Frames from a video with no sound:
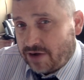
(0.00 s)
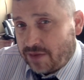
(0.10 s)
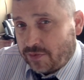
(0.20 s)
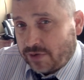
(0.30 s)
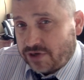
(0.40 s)

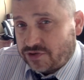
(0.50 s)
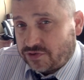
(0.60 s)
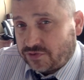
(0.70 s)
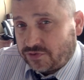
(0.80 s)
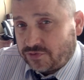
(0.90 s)

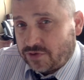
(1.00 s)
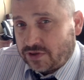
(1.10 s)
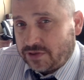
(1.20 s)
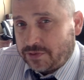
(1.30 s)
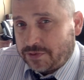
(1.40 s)
operation
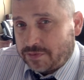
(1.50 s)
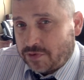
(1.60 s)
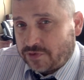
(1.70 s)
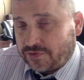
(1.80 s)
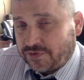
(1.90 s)
strictly with
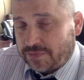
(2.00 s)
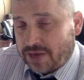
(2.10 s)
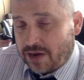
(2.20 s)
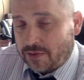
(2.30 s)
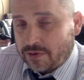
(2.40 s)
emergency
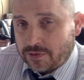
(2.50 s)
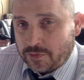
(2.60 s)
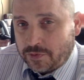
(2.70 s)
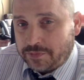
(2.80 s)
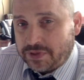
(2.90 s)
power
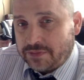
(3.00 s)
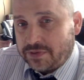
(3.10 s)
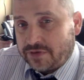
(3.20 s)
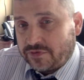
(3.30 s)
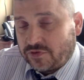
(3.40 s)
would be a
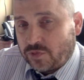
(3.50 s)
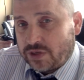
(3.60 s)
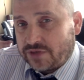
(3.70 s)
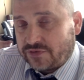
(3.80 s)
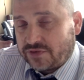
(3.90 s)
bit of a
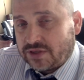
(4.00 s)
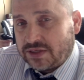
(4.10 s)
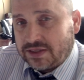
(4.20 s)
twist.